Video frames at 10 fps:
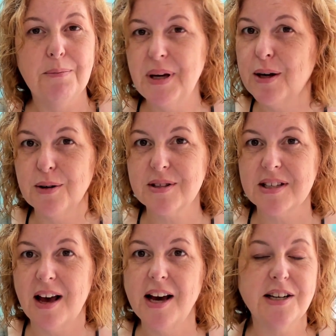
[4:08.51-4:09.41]
because
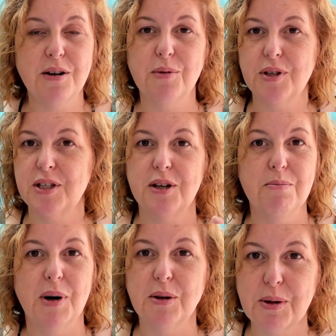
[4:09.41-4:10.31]
I don't want to do
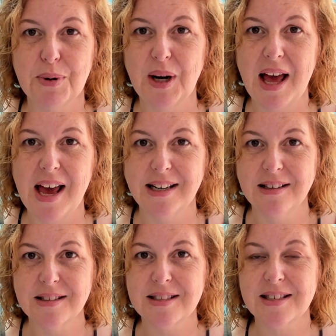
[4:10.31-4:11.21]
multiple
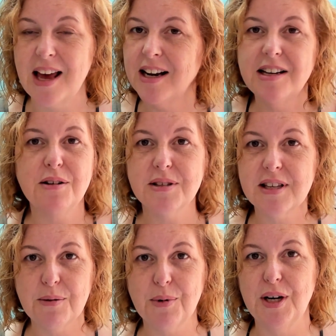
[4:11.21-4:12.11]
edits, and I don't
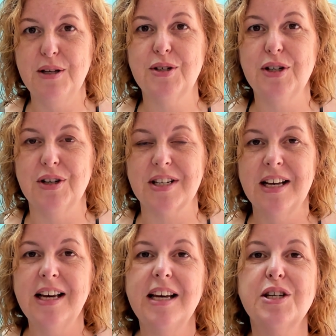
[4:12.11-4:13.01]
see why you should.
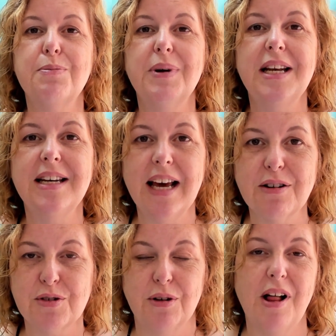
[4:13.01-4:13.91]
It should be
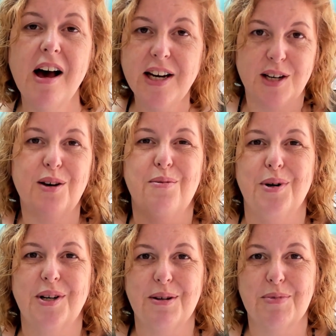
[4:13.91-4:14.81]
natural. I know
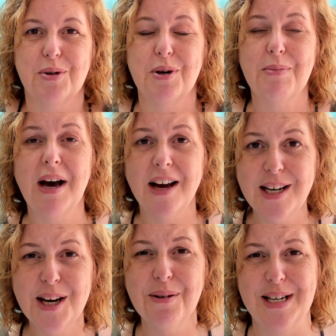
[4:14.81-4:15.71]
what I'm talking about. I
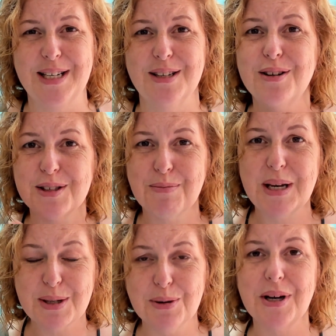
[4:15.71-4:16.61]
know I do, because I've
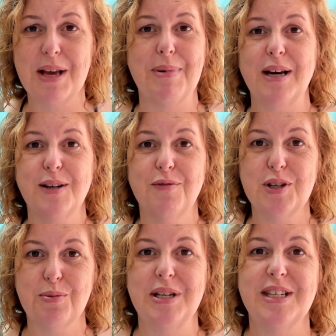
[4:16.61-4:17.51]
been talking about it for
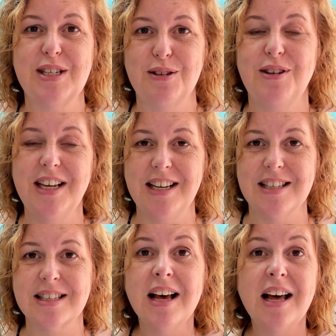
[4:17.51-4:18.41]
22
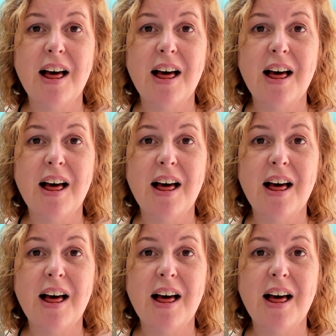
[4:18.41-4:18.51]
years.